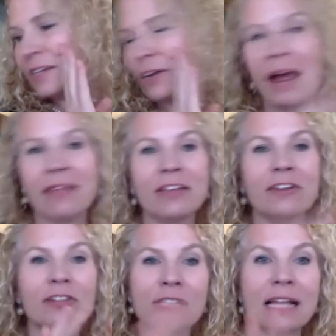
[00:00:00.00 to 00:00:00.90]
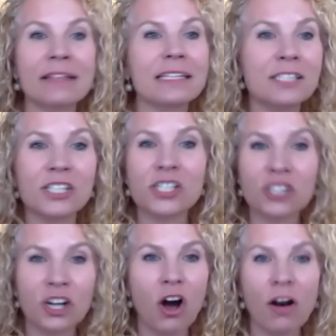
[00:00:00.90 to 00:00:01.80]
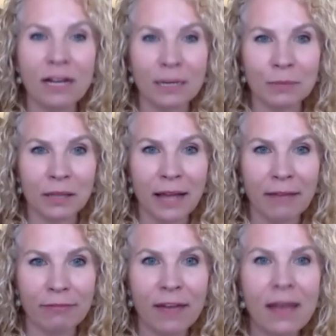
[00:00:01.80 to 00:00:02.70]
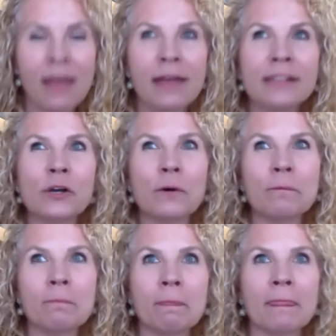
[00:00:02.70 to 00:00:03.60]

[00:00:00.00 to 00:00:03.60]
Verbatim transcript: know and then uh, it's just going to all come to life so